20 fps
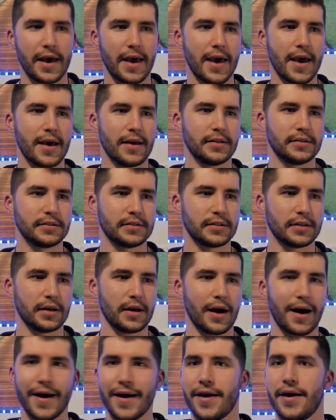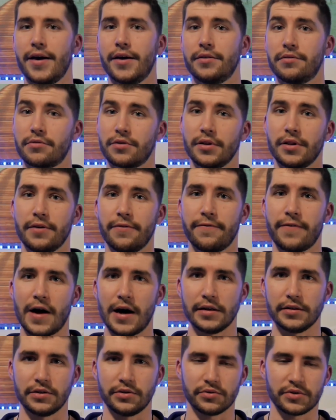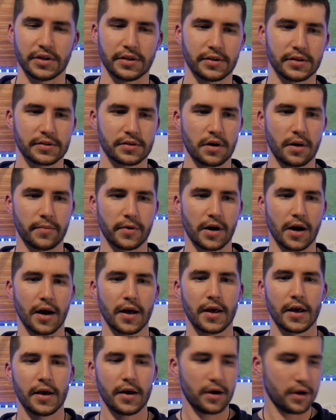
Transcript: and I had really fun using this camera.